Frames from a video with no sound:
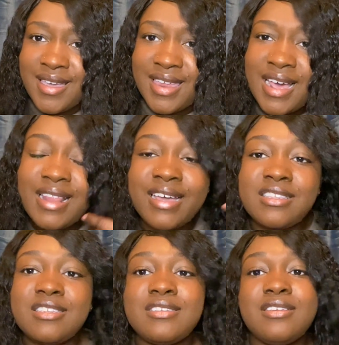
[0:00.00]
And I like
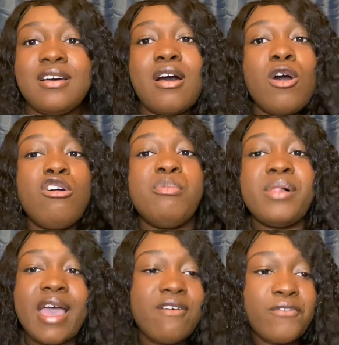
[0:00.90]
the whole
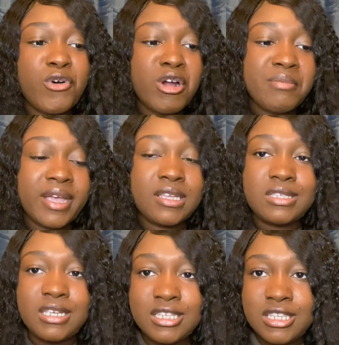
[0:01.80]
platform. Like, it's
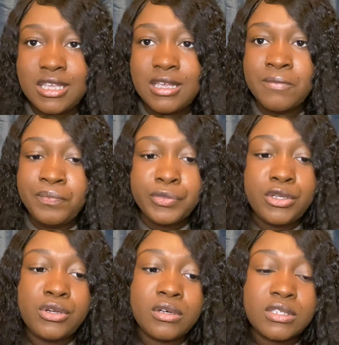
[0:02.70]
easy,
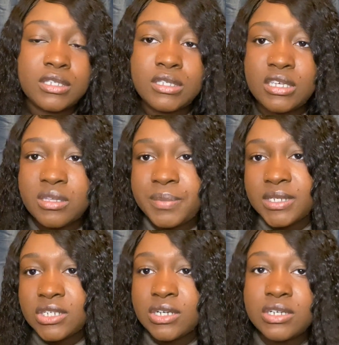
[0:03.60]
you know, to see the
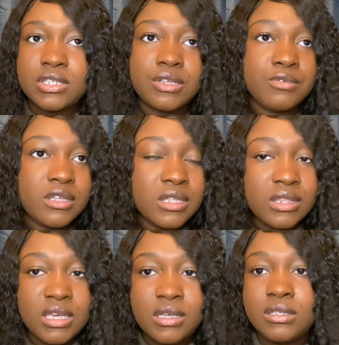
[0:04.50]
pictures, to read the
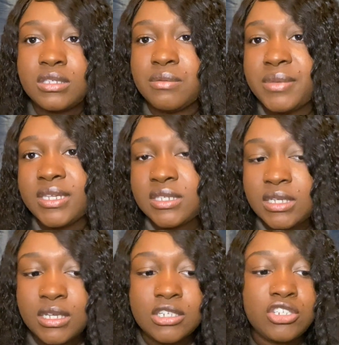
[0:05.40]
things, to
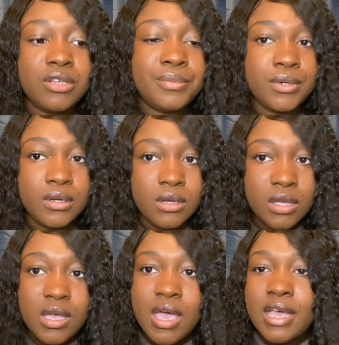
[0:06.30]
message, to book,
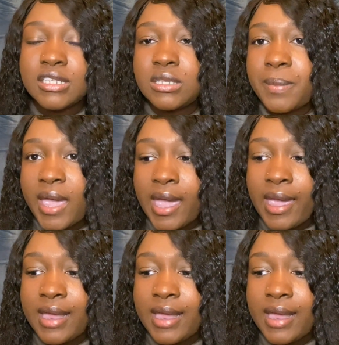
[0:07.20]
to pay.